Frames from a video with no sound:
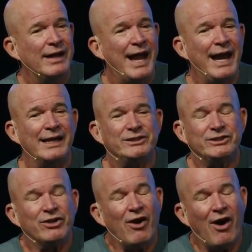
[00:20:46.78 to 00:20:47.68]
And it's
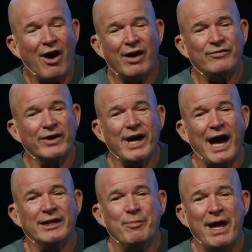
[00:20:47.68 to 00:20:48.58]
just hard for
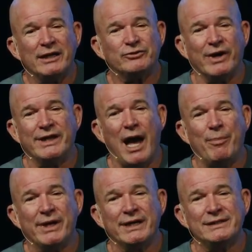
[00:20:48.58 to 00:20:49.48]
God to penetrate that
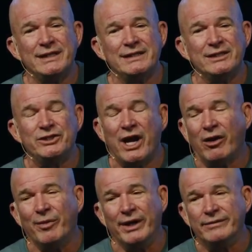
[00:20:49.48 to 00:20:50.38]
because he's a
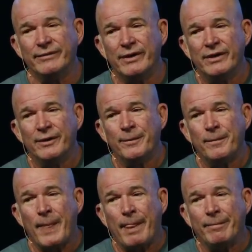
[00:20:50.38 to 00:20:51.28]
gentleman.
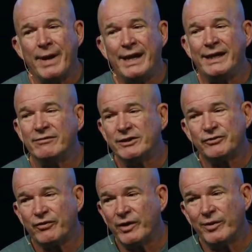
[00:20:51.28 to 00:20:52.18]
And he gives us
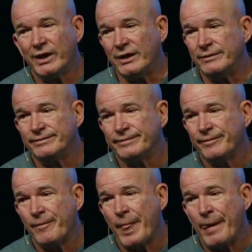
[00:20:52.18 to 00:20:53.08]
free will.
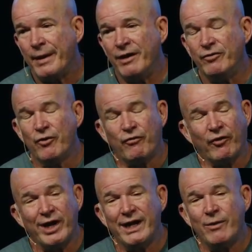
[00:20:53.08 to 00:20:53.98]
And if you
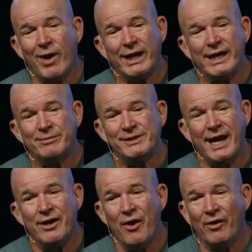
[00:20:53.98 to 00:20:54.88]
freely want to keep
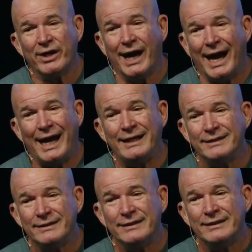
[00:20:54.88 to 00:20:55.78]
saying no to God,
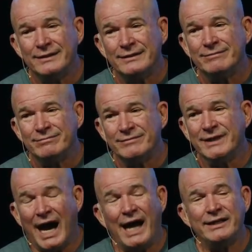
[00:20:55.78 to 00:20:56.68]

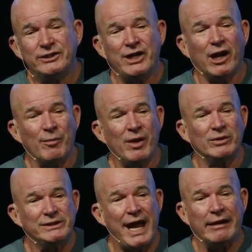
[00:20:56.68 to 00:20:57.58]
God, the gentleman,
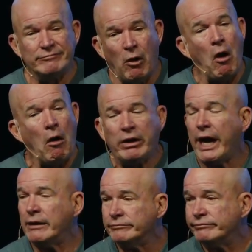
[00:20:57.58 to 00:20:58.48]
will say,
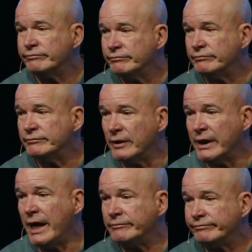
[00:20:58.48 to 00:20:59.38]
okay,
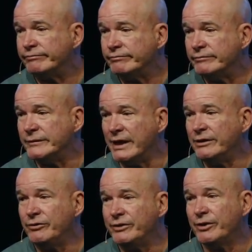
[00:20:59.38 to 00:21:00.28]

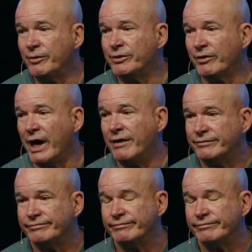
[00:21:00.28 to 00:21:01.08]
then you deal with your life